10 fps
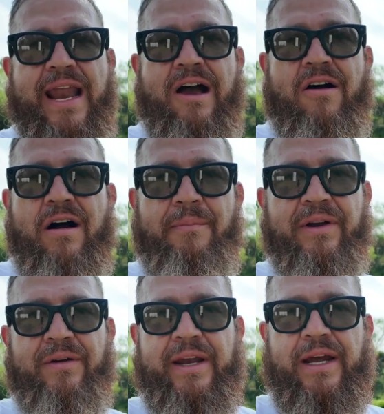now I'm
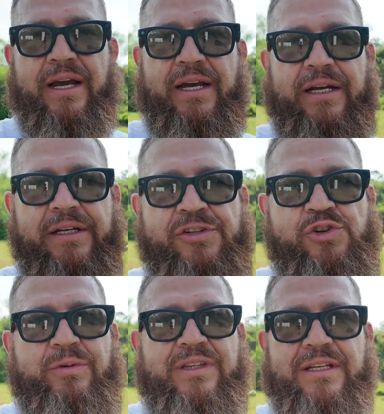going to
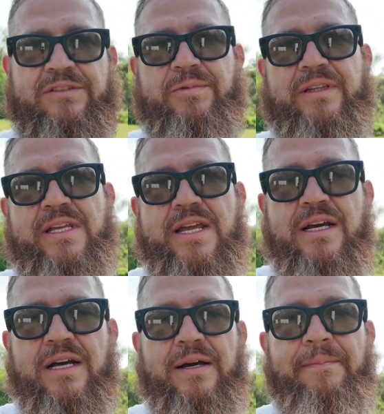shoot this with
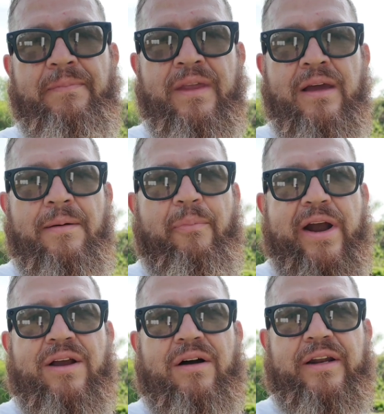the
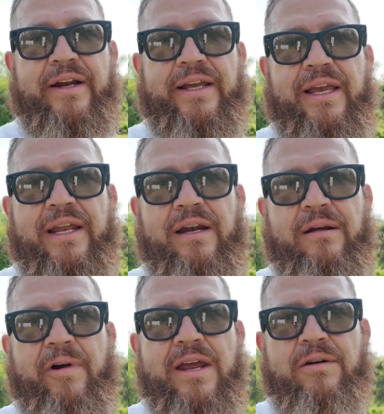brake on it again. Wait,